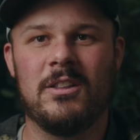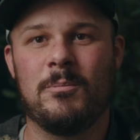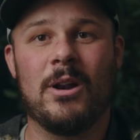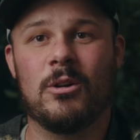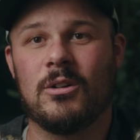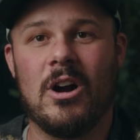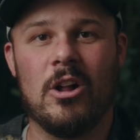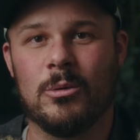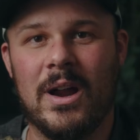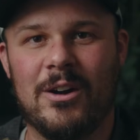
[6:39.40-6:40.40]
It's better
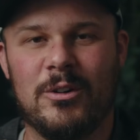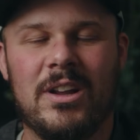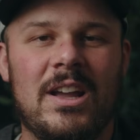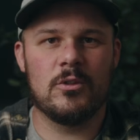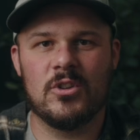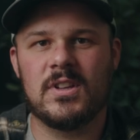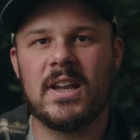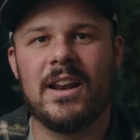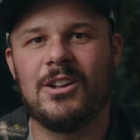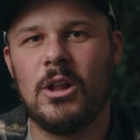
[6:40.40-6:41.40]
all around. So just to
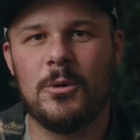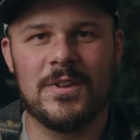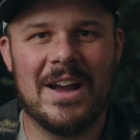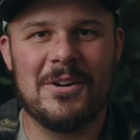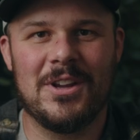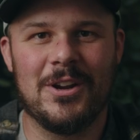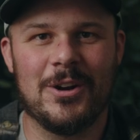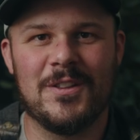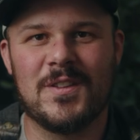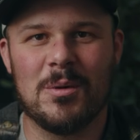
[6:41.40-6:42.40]
kind of close it out
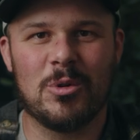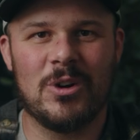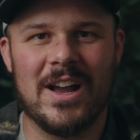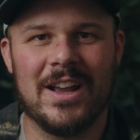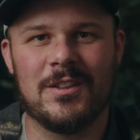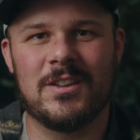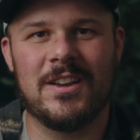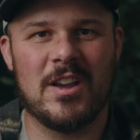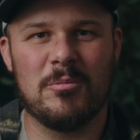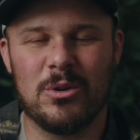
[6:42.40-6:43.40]
here and summarize,
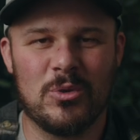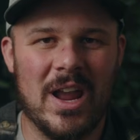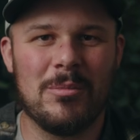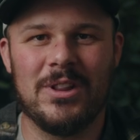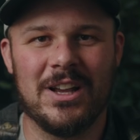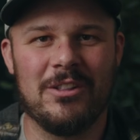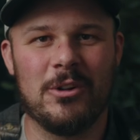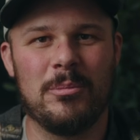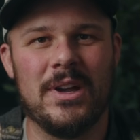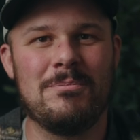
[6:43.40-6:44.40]
because I've been rambling a
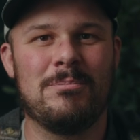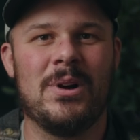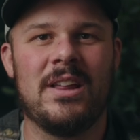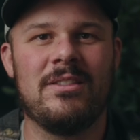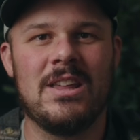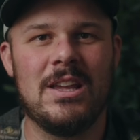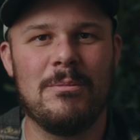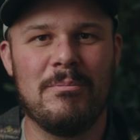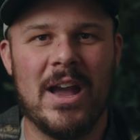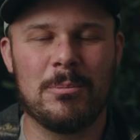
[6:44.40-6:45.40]
little bit, but
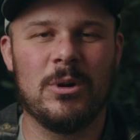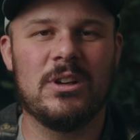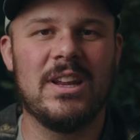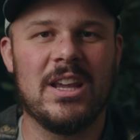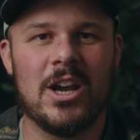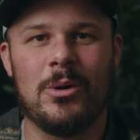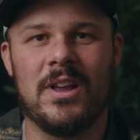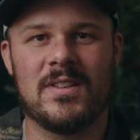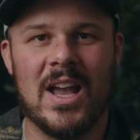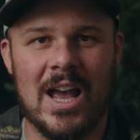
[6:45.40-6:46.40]
the MacBook Neo
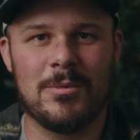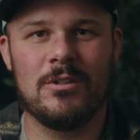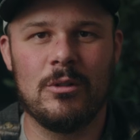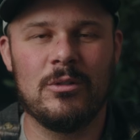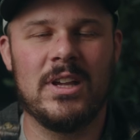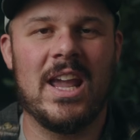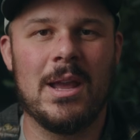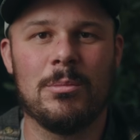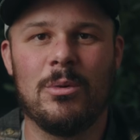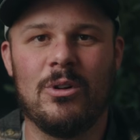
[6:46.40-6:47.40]
is absolutely
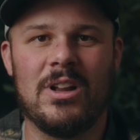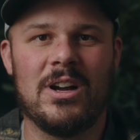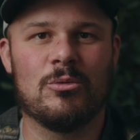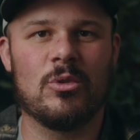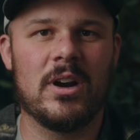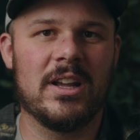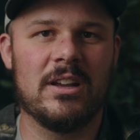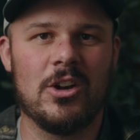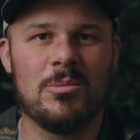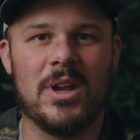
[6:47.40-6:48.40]
capable of running
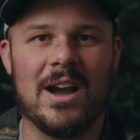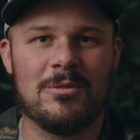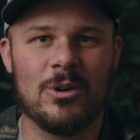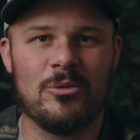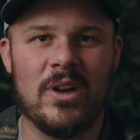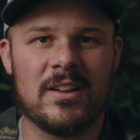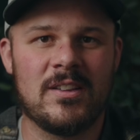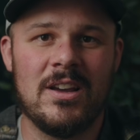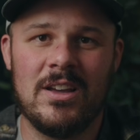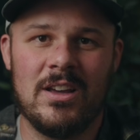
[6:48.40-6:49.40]
Adobe After
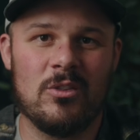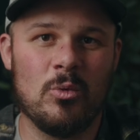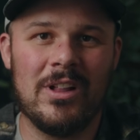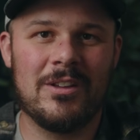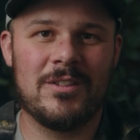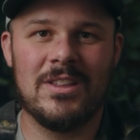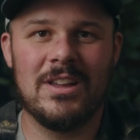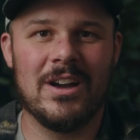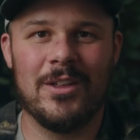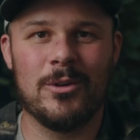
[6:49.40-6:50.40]
Effects as well as
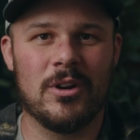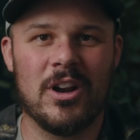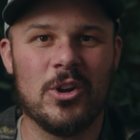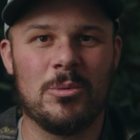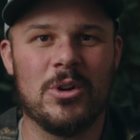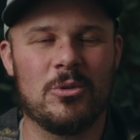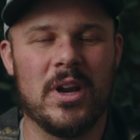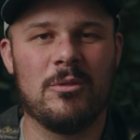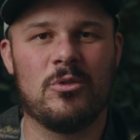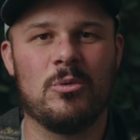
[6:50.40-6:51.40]
the other Adobe
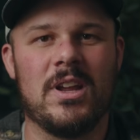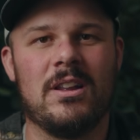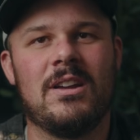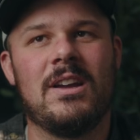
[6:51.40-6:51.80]
Creative Suite.